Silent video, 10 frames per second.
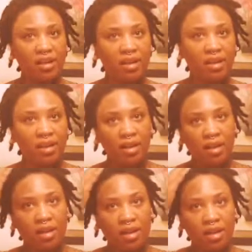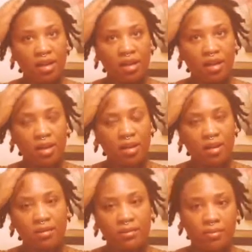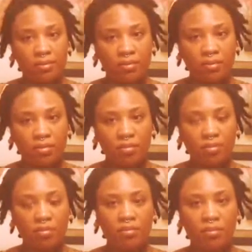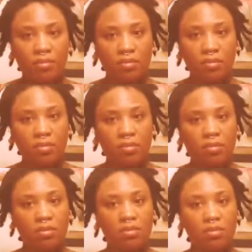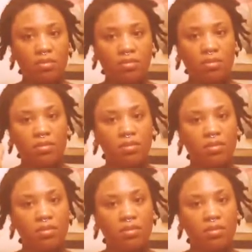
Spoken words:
No one is speaking in this clip.